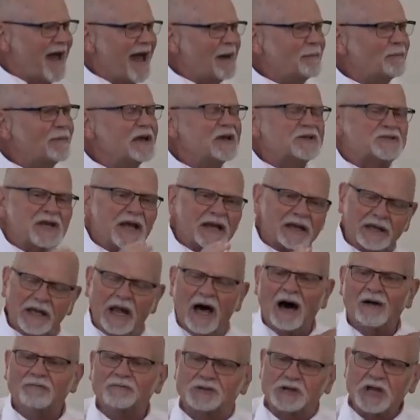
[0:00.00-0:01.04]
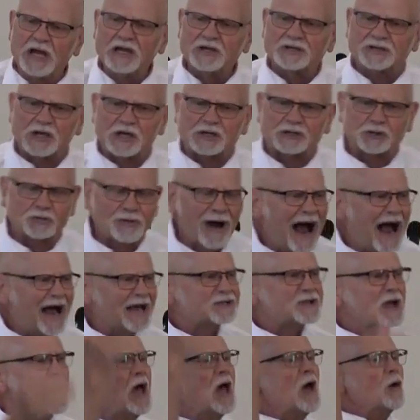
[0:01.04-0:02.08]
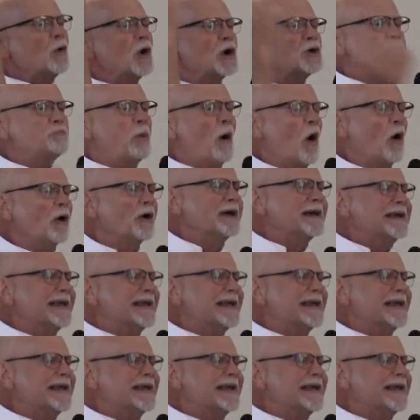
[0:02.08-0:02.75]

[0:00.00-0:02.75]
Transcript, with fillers: families that love Jesus Christ, was born